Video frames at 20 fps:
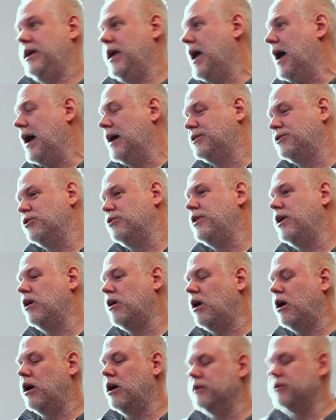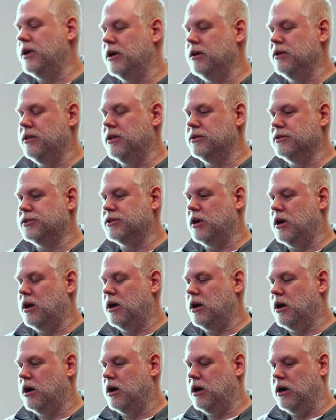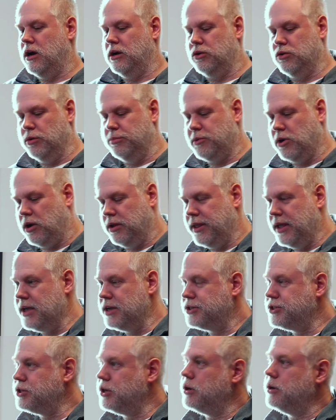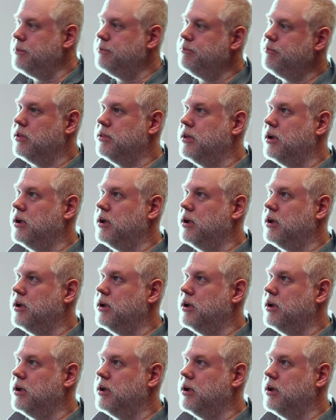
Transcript: Yeah, so there's a group called ISHM,